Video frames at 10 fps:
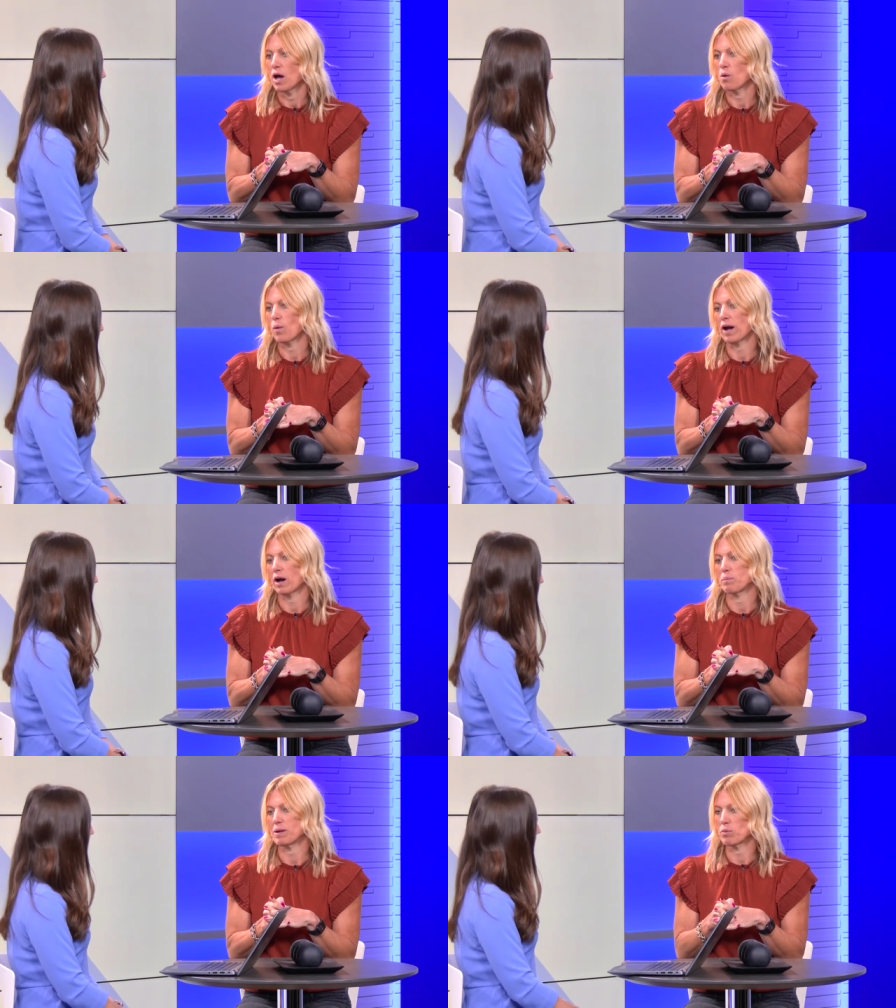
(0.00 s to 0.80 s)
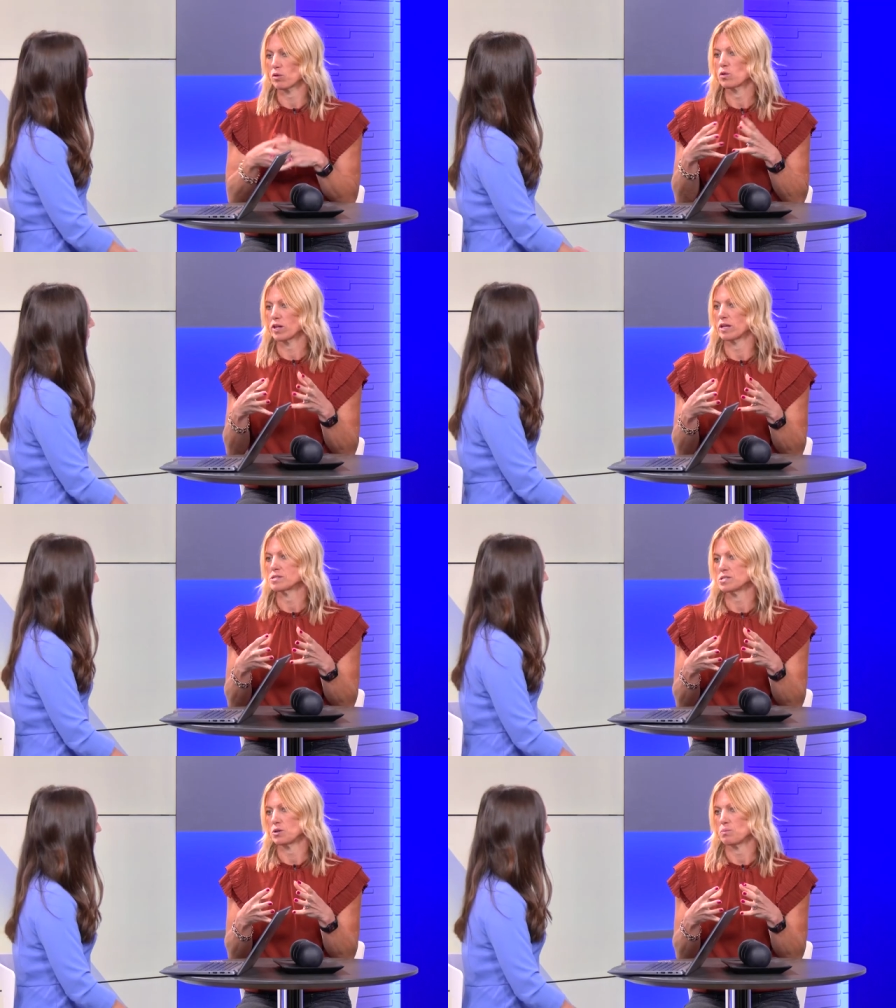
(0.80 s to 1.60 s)
where people are
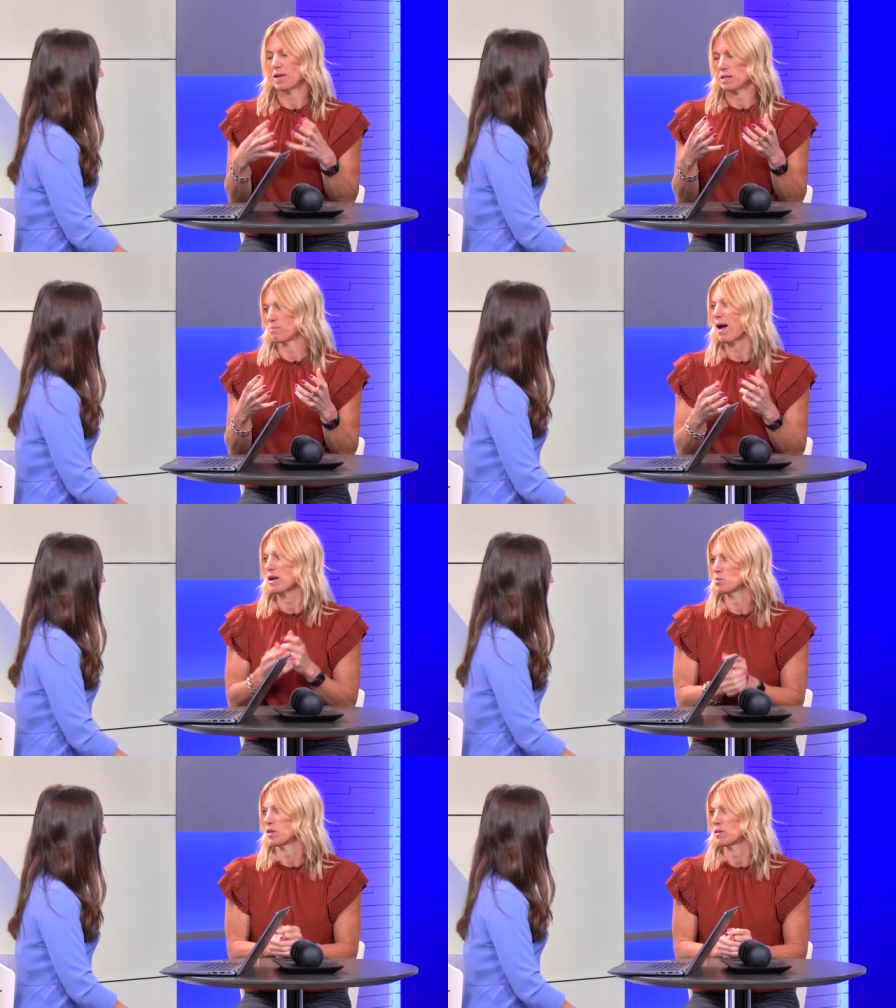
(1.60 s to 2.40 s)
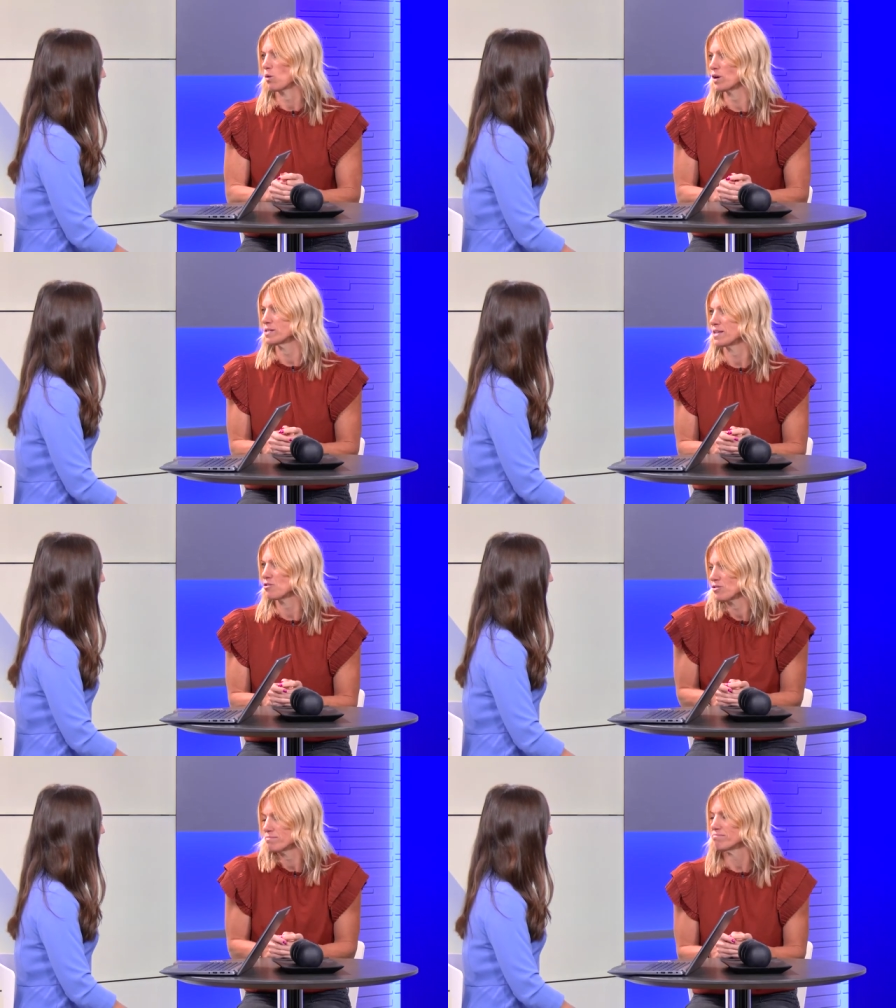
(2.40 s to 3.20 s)
looking to make an impact within their
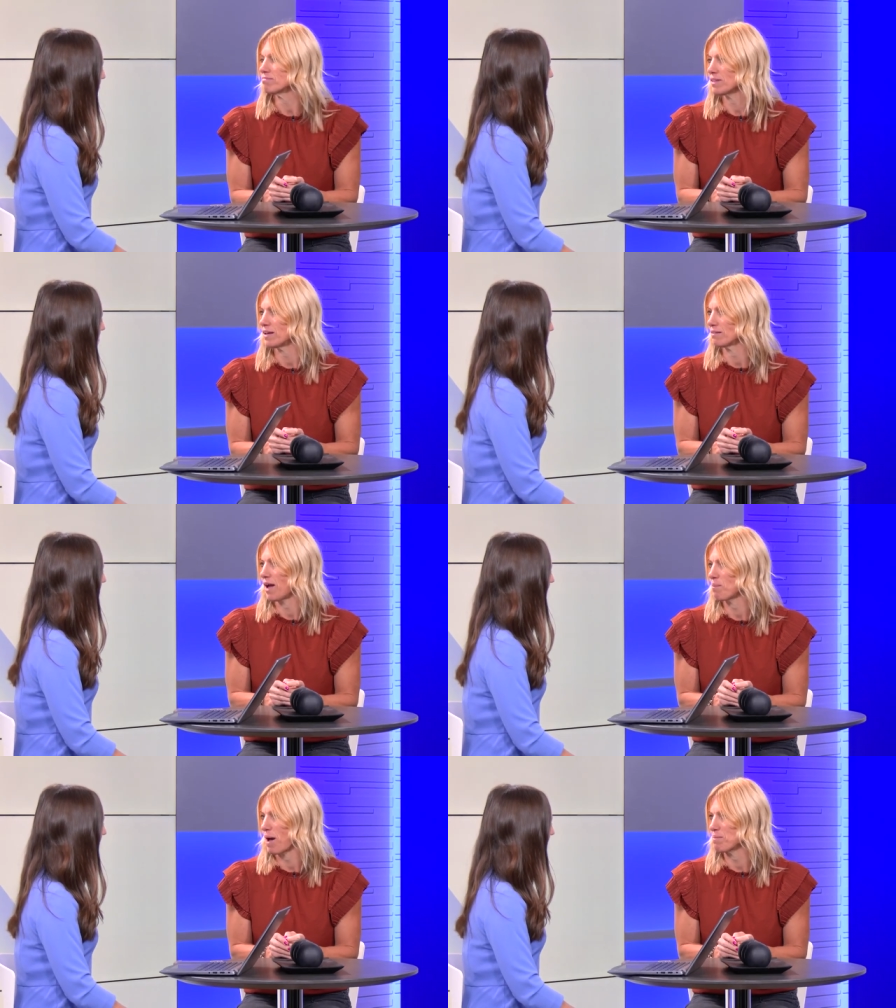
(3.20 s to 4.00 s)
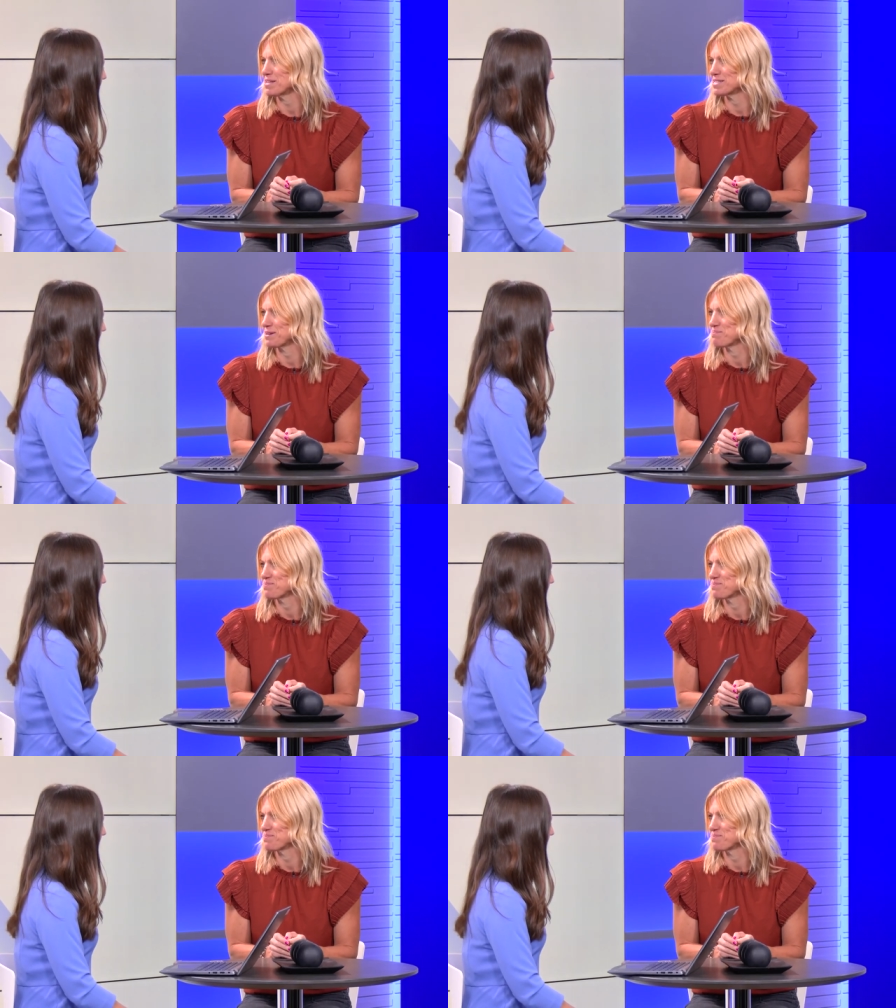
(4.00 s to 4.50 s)
organization, then I'm happy to